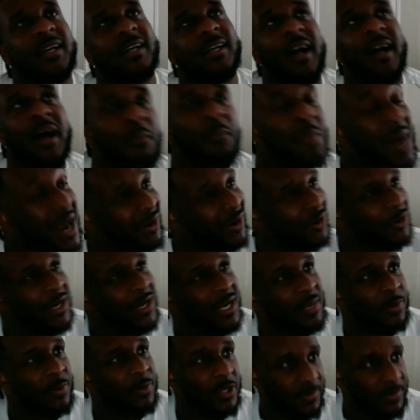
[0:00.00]
modern day
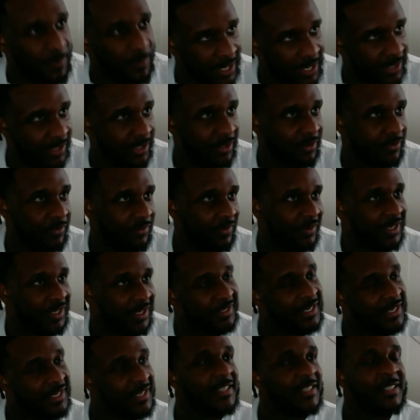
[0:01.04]
perspective, the
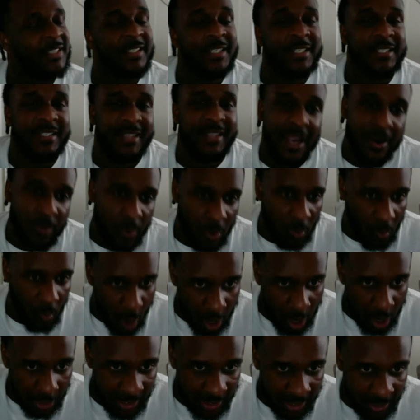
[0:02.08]
distances they were
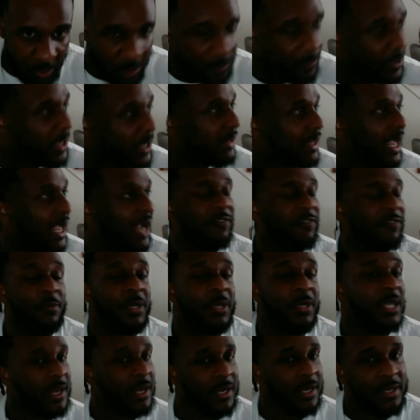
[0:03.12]
walking would be like from
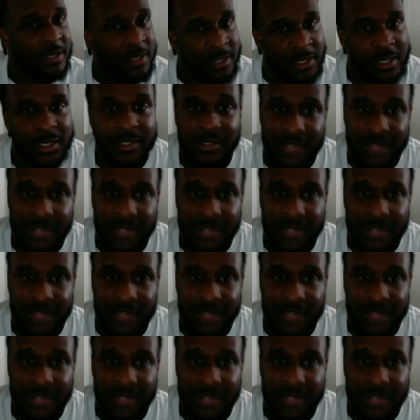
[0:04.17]
Canada to